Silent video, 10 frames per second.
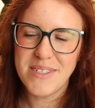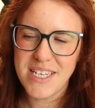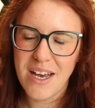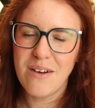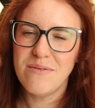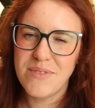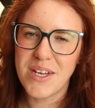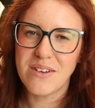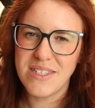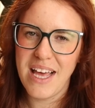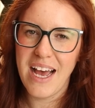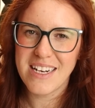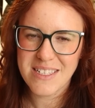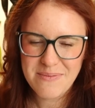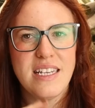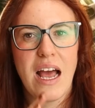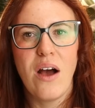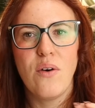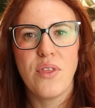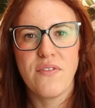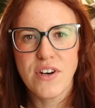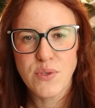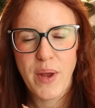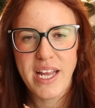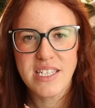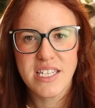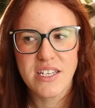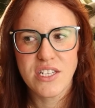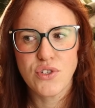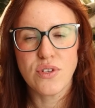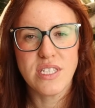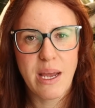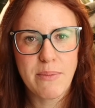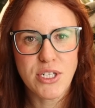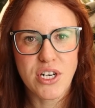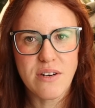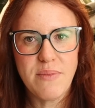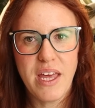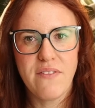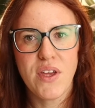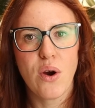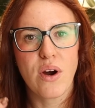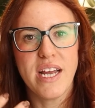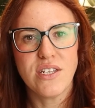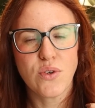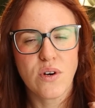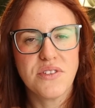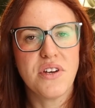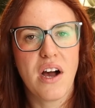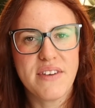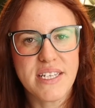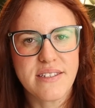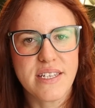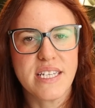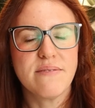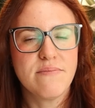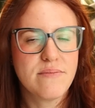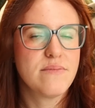So there's that. Now, the first way to control temperature, if you're indoors, obviously,